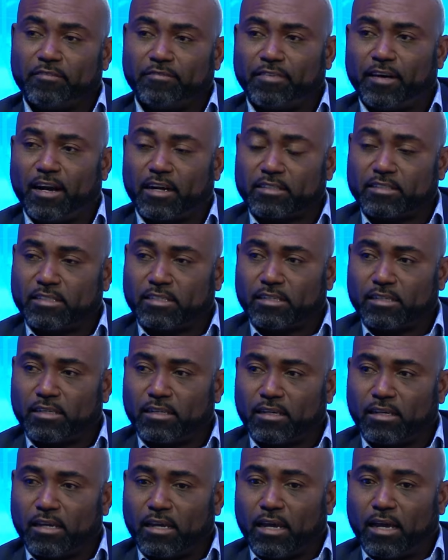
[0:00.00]
fact,
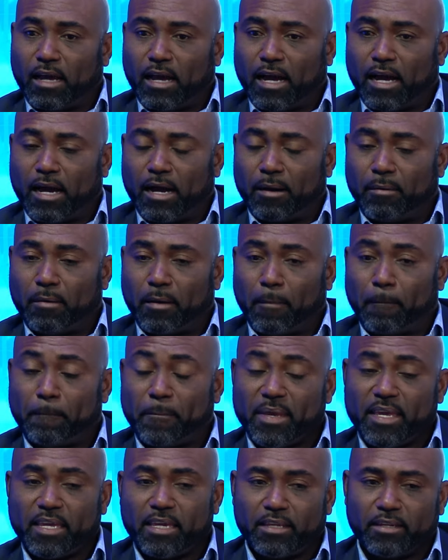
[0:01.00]

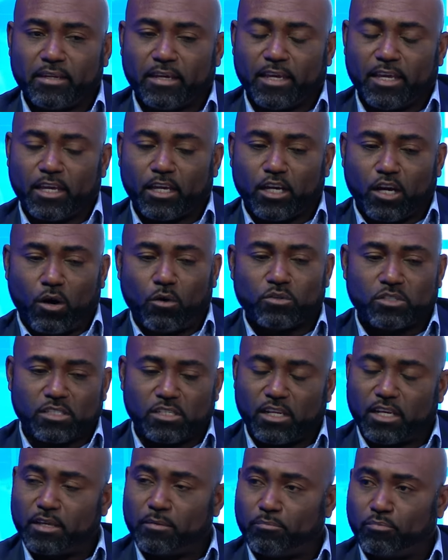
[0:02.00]
being a
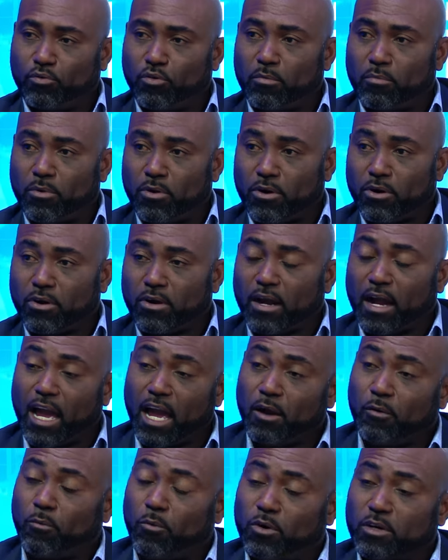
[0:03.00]
councillor in Portmore,
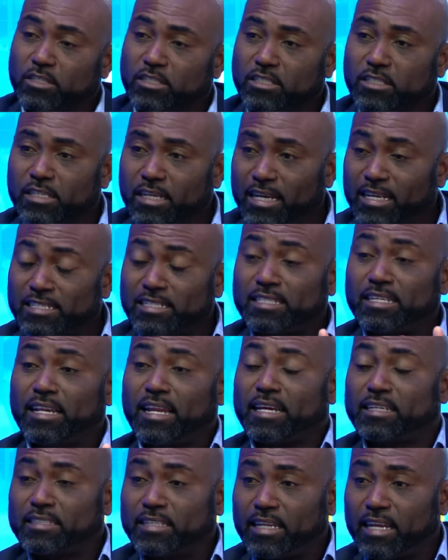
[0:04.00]
I was
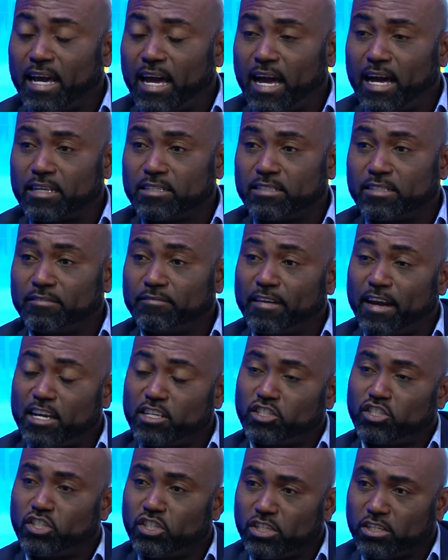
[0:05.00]
selected as the
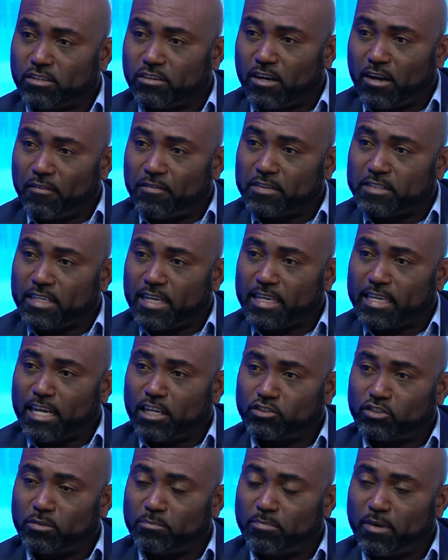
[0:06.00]
vice chair of the St.
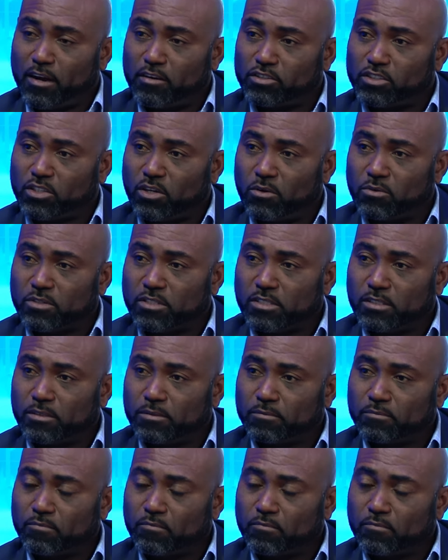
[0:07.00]
Catherine Parish Council.